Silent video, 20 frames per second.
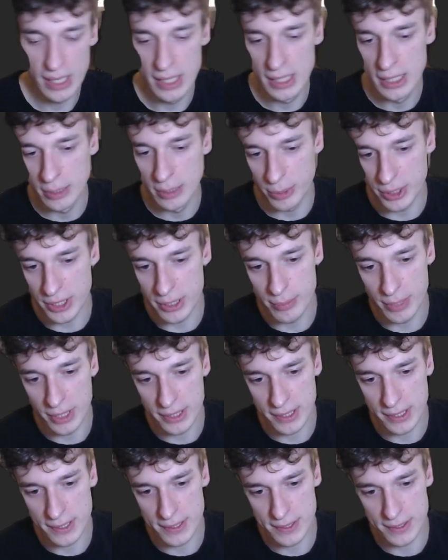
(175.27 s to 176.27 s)
But in my
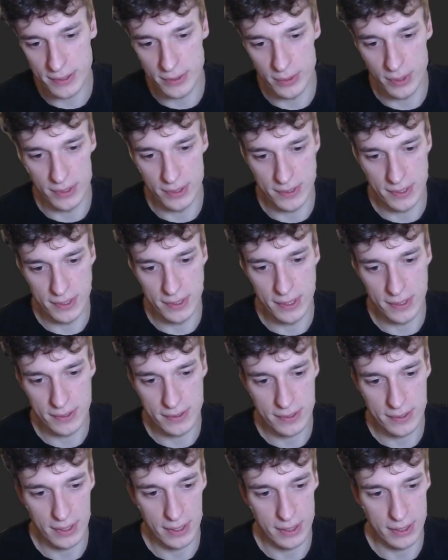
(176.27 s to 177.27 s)
case, you can see
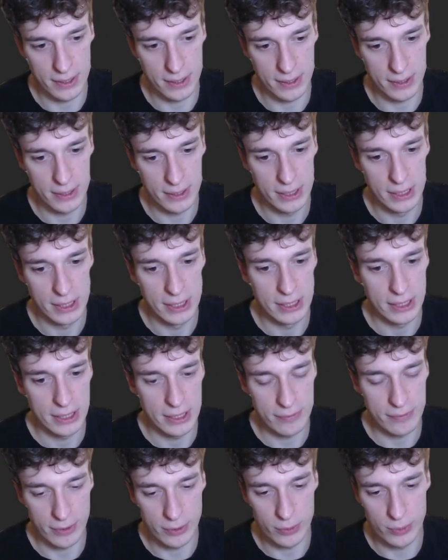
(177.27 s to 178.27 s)
that uh,
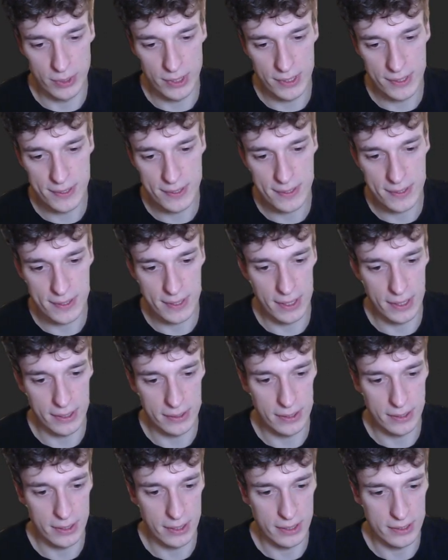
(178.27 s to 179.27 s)
if I do this and
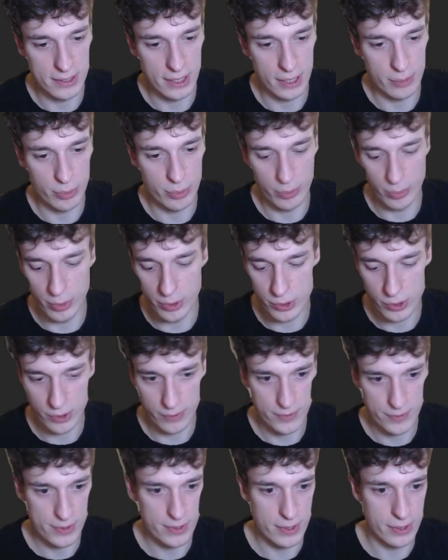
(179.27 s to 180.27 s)
then I type a bunch
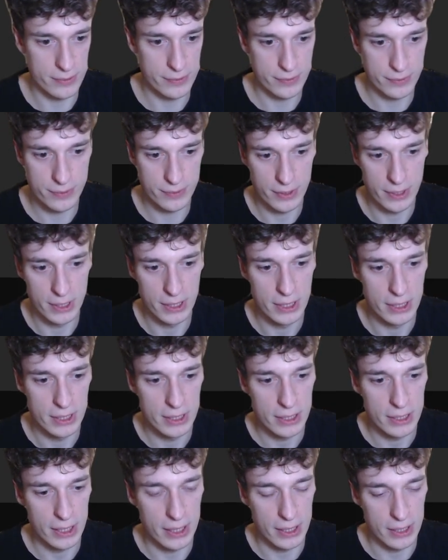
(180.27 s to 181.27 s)
of stuff
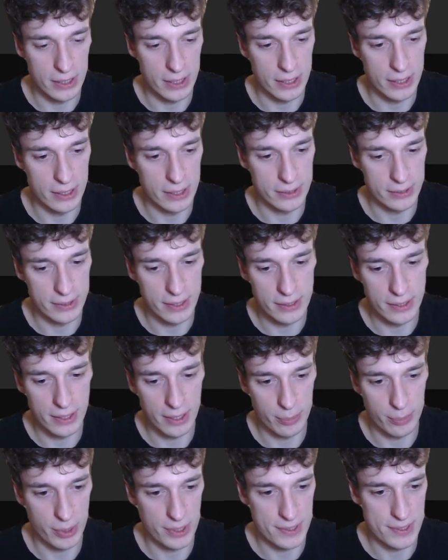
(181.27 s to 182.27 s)
uh, and then I
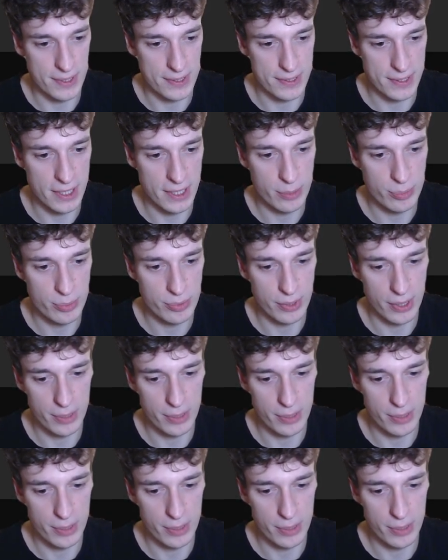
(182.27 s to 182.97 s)
press escape, I'm